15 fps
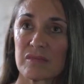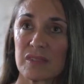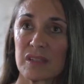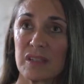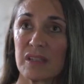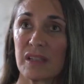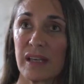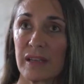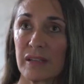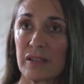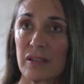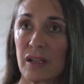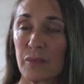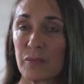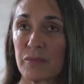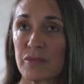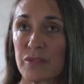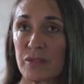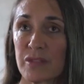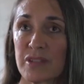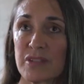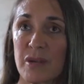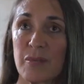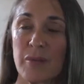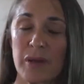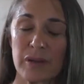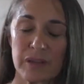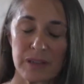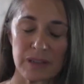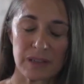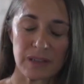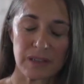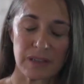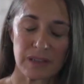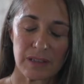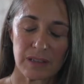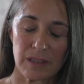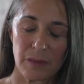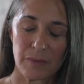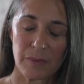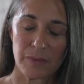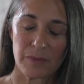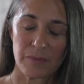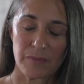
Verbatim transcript: he ended up so this american then ended up